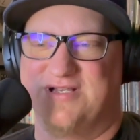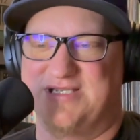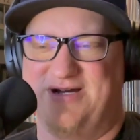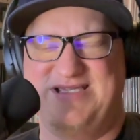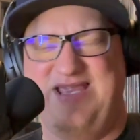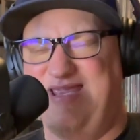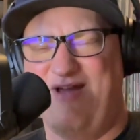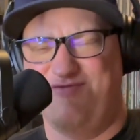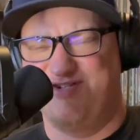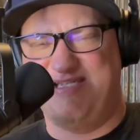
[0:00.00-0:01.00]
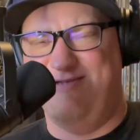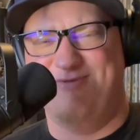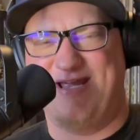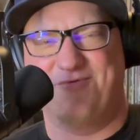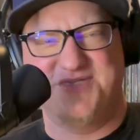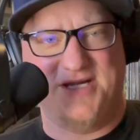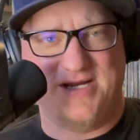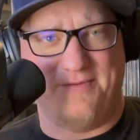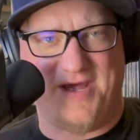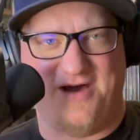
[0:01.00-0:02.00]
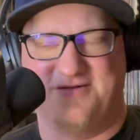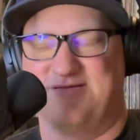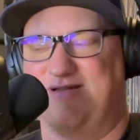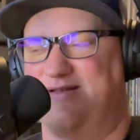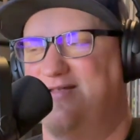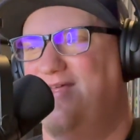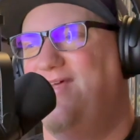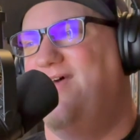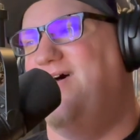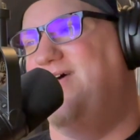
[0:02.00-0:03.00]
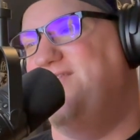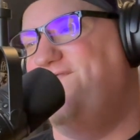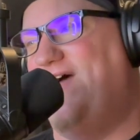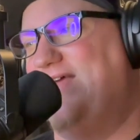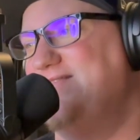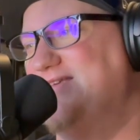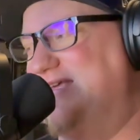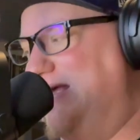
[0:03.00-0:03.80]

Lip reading: So it never seemed like it was going to come out, and then to finally